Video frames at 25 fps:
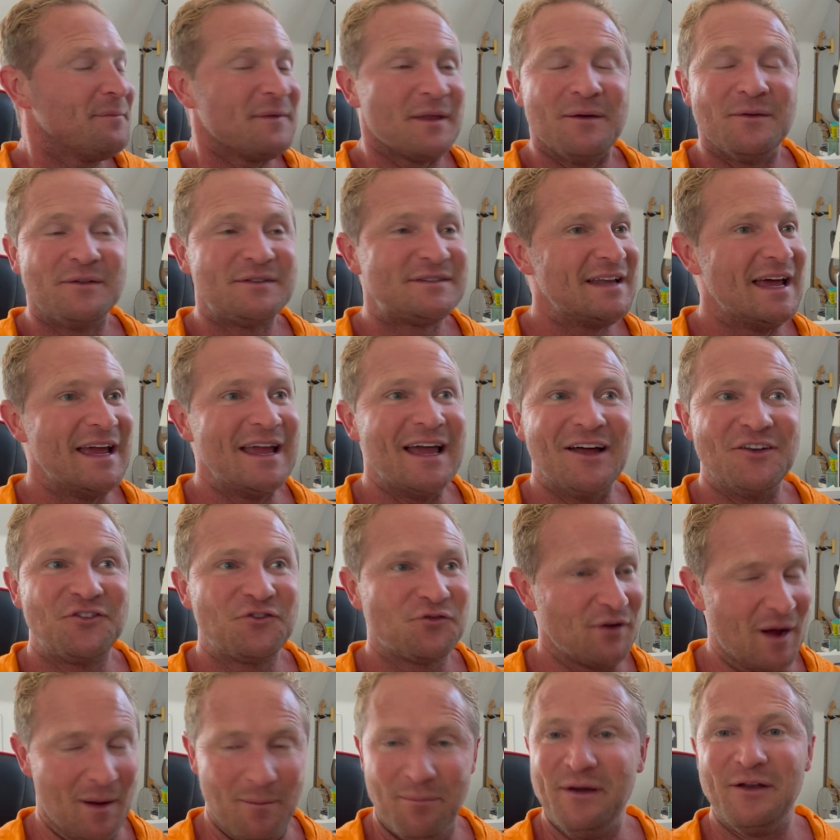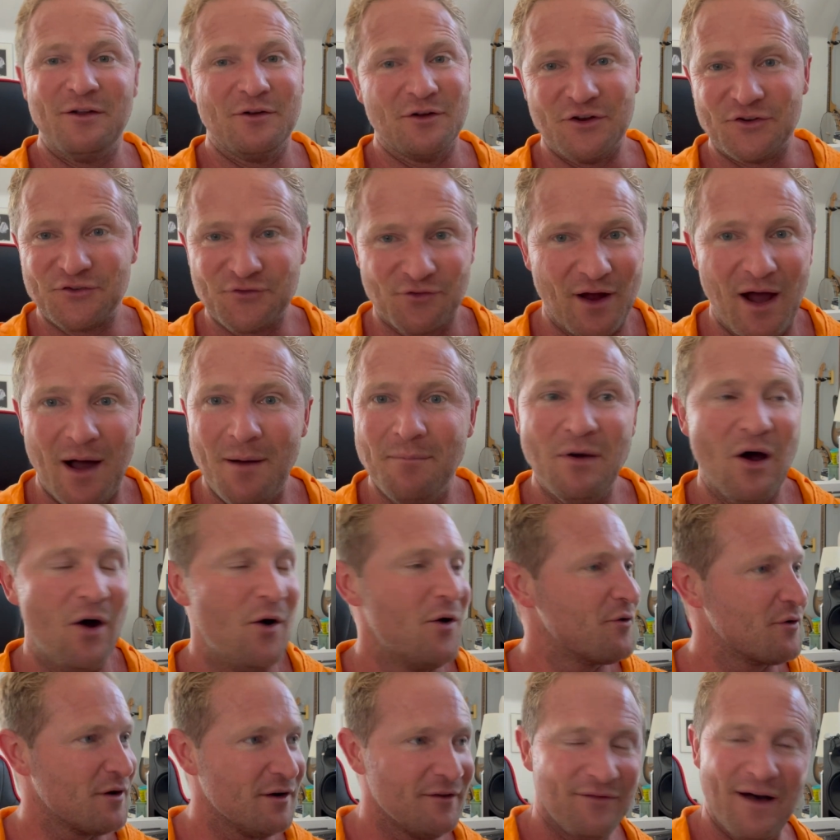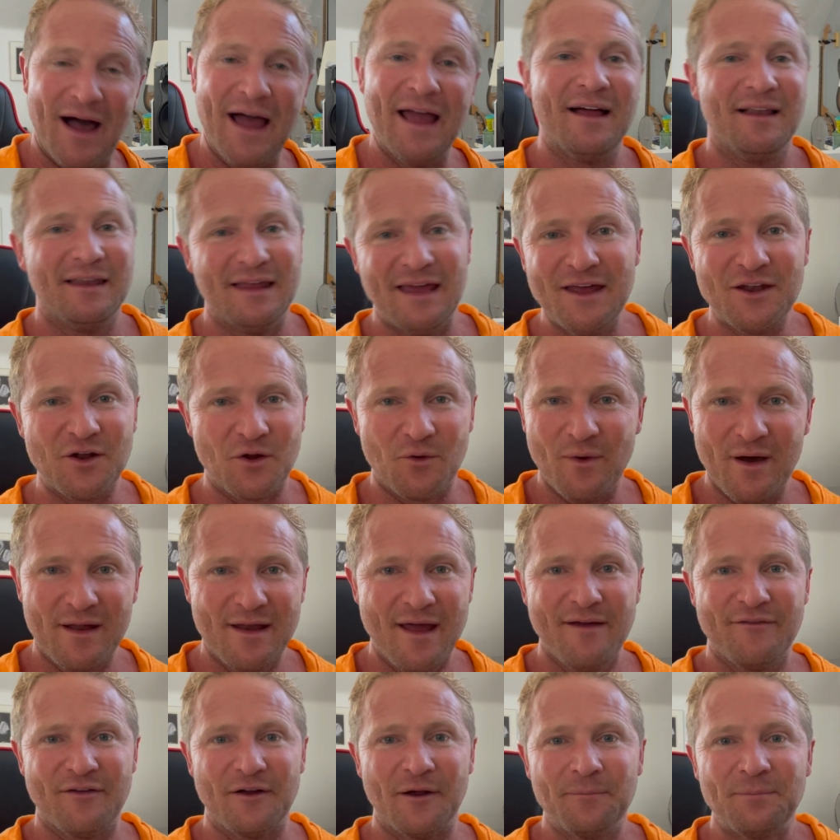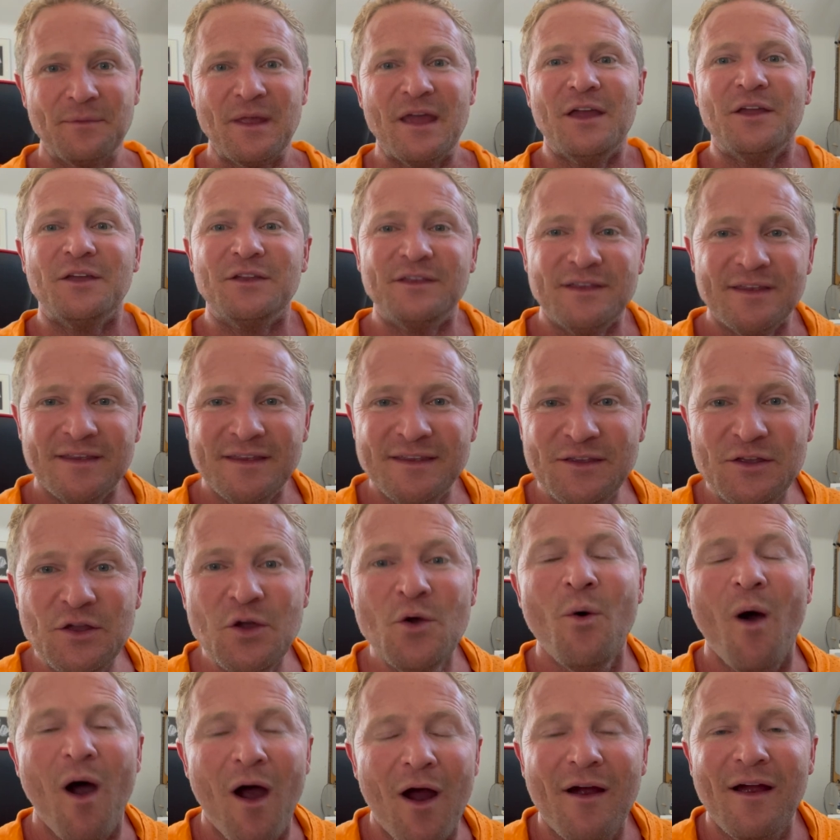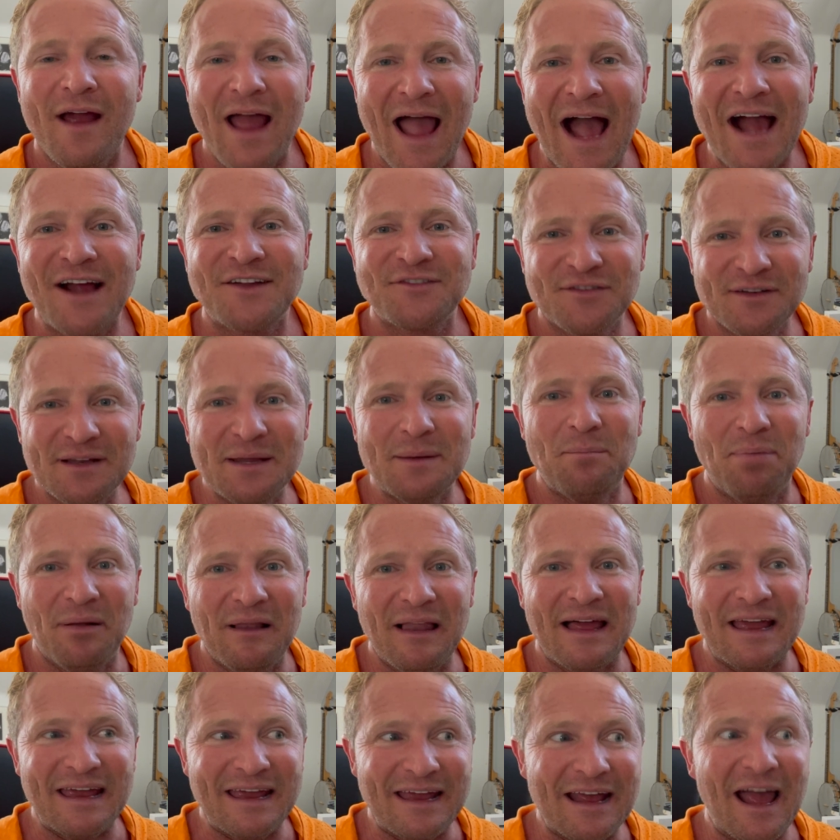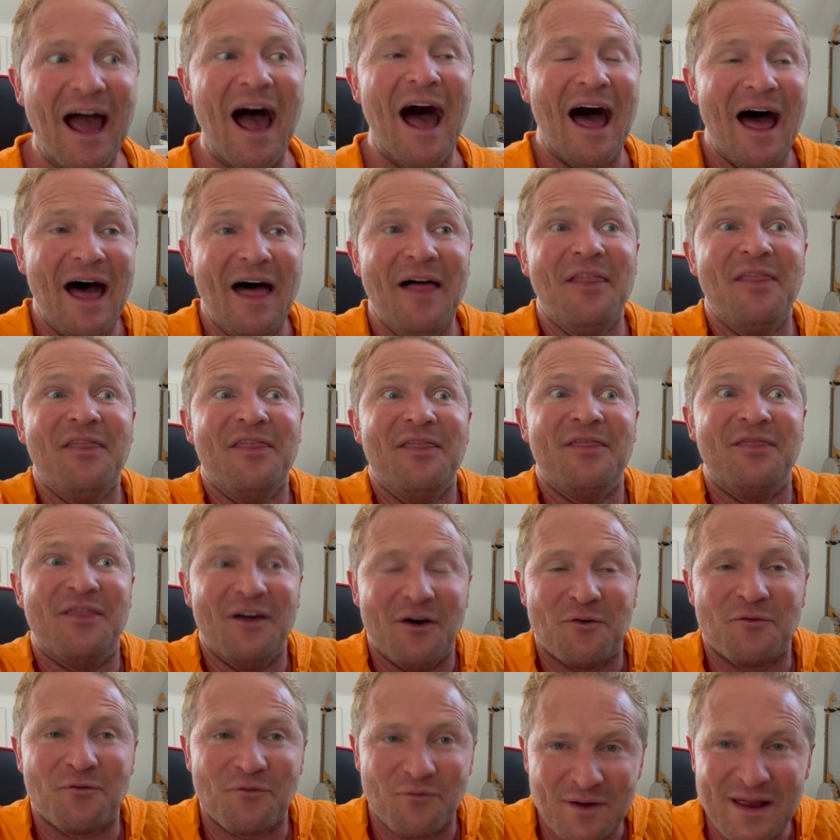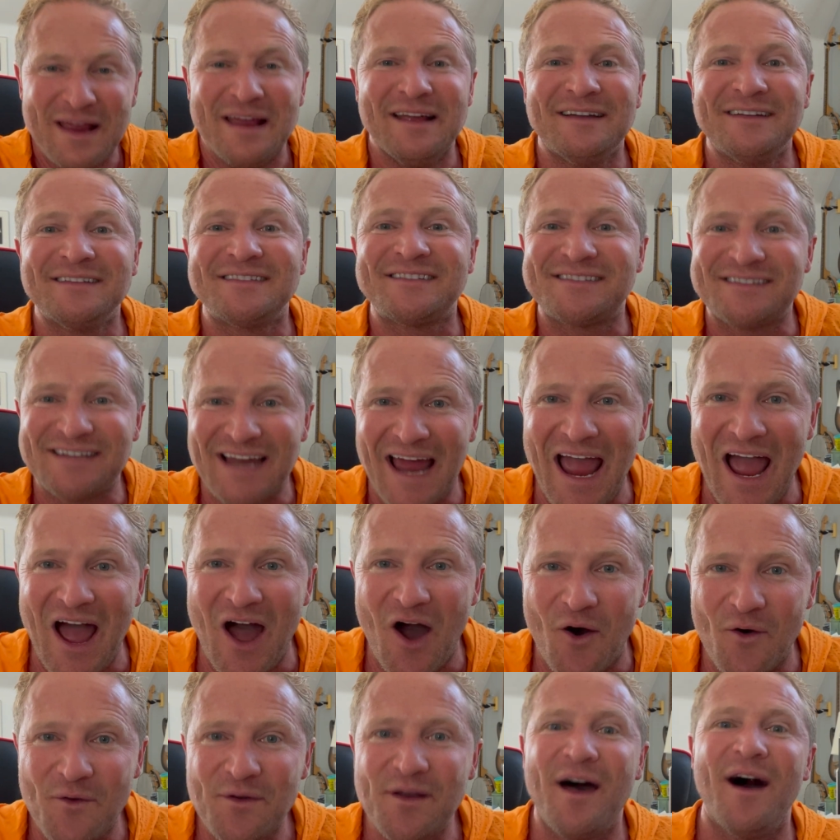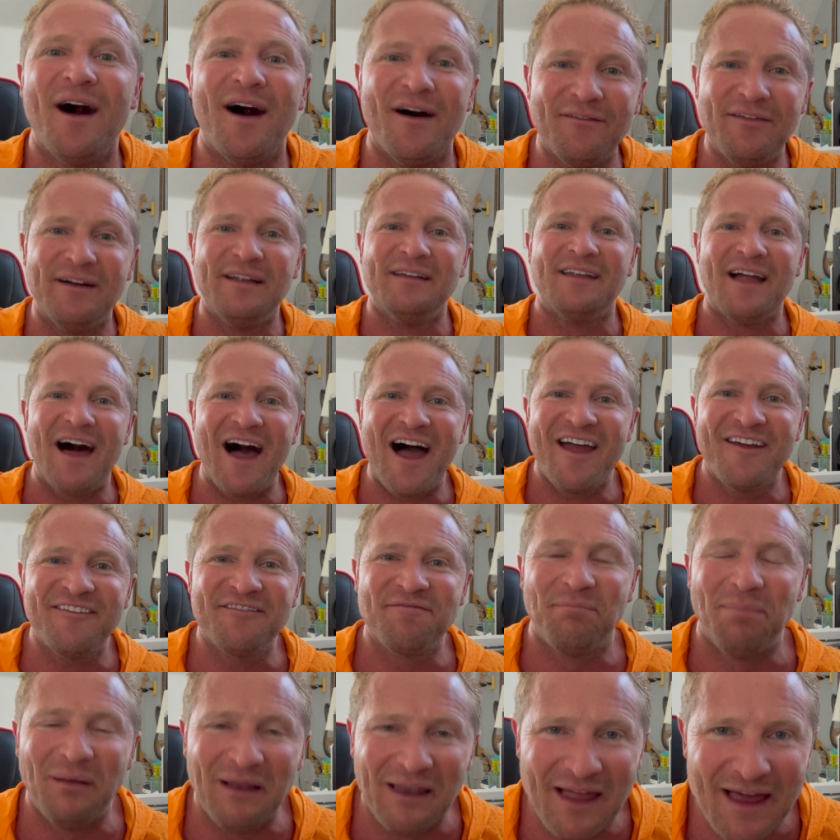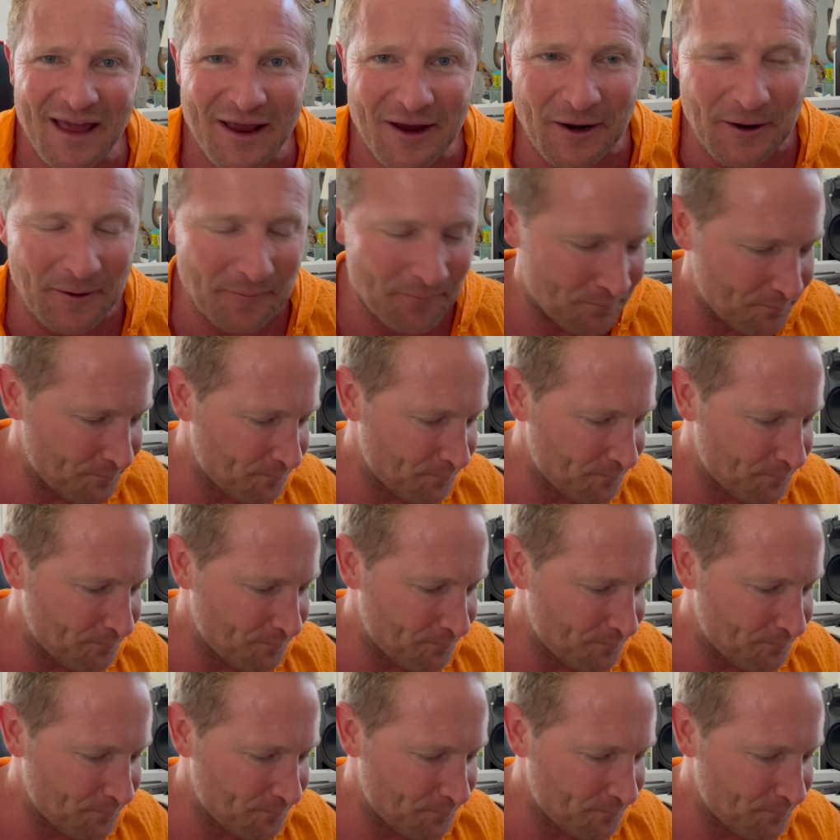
say a trumpet or a trombone or a violin or whatever, you are actually playing the real sound of a live player.